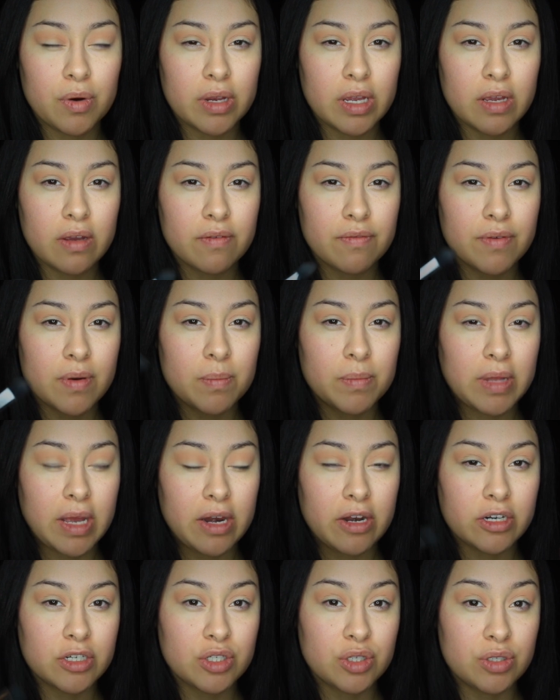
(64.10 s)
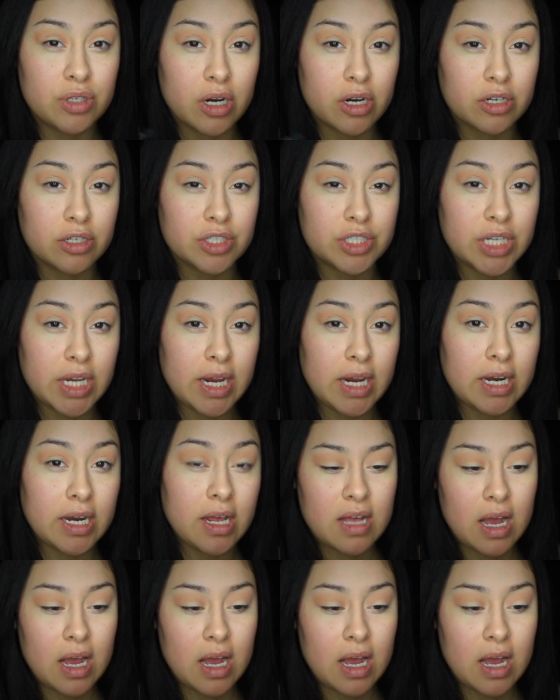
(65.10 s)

working from lighter to darker shade,